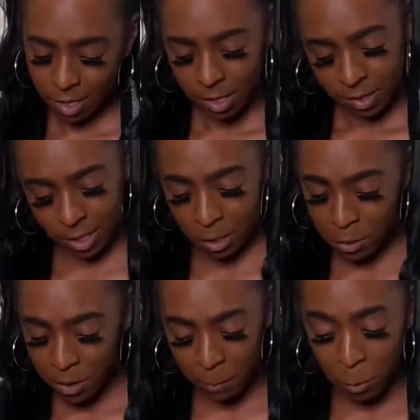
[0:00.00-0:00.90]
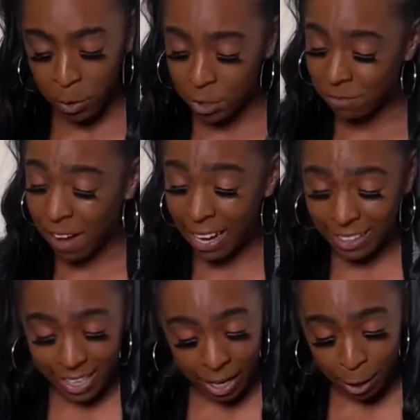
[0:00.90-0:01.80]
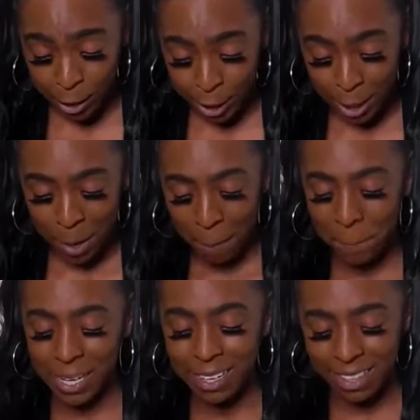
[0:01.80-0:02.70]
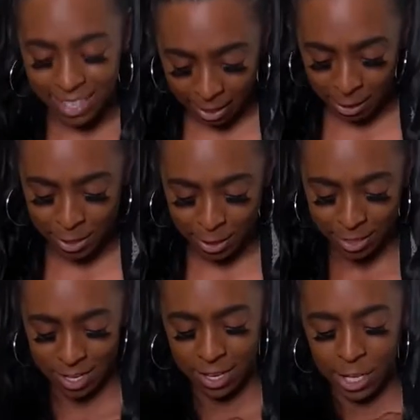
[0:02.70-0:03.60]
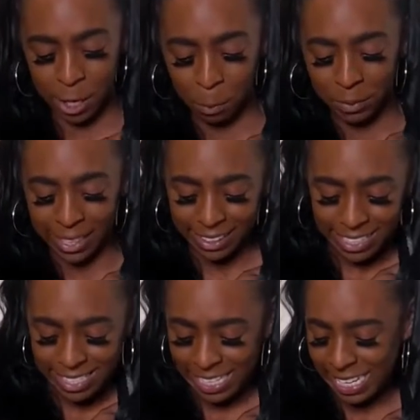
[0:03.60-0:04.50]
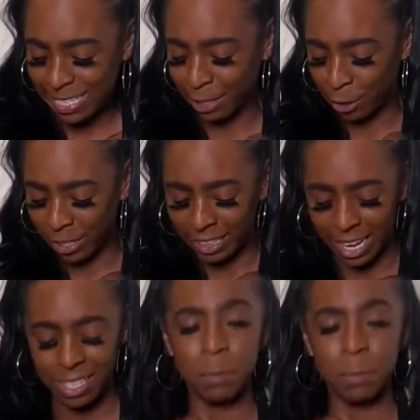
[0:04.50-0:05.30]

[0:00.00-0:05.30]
So, once you find the character, be the character. Playing the scenes and learning lines